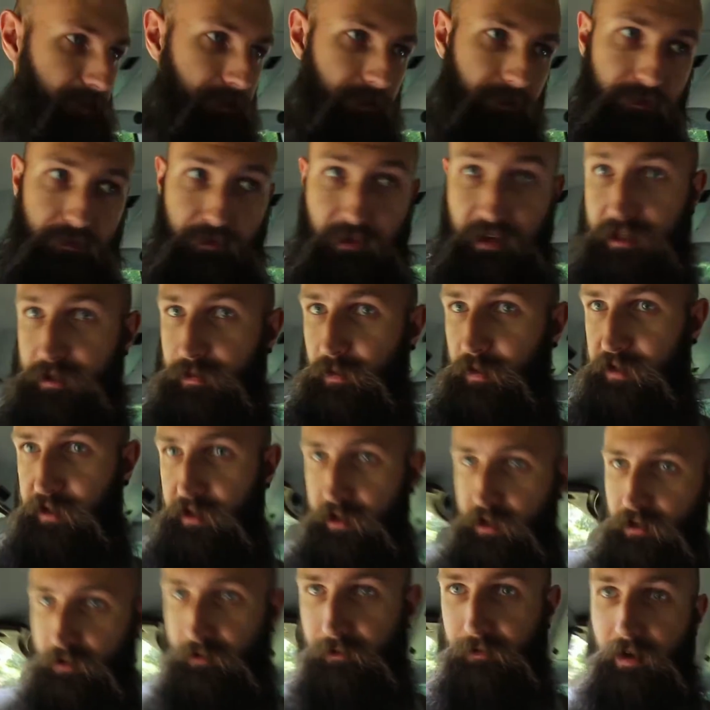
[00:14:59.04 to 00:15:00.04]
this
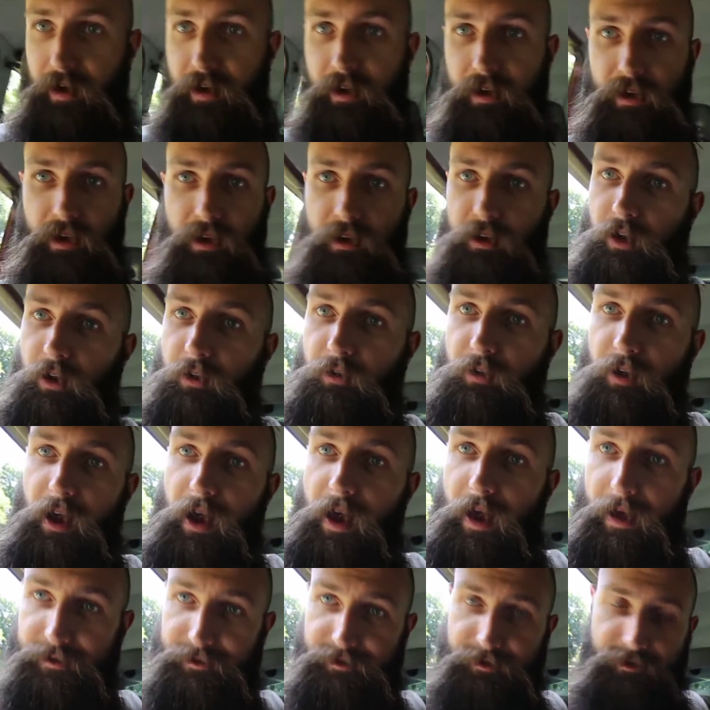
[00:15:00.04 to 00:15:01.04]
particular Vanagon
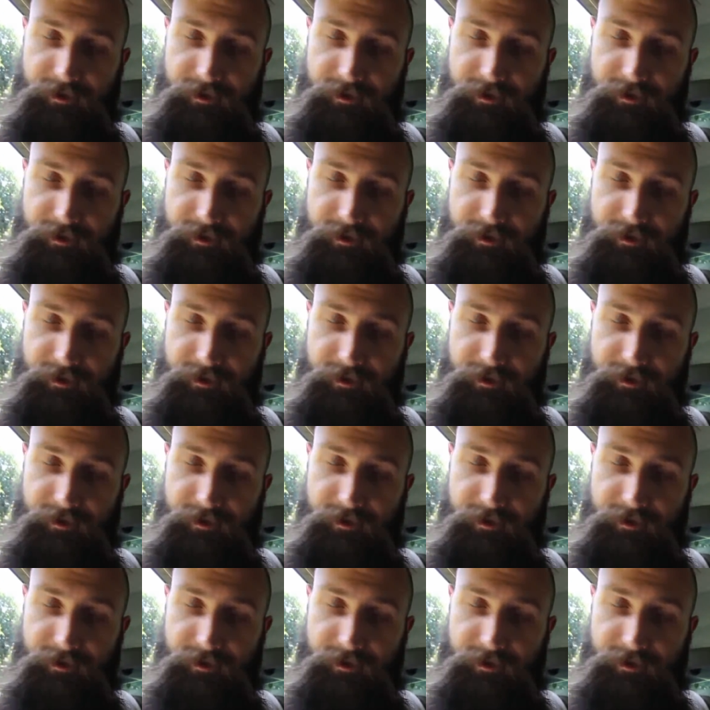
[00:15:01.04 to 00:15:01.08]
Carat,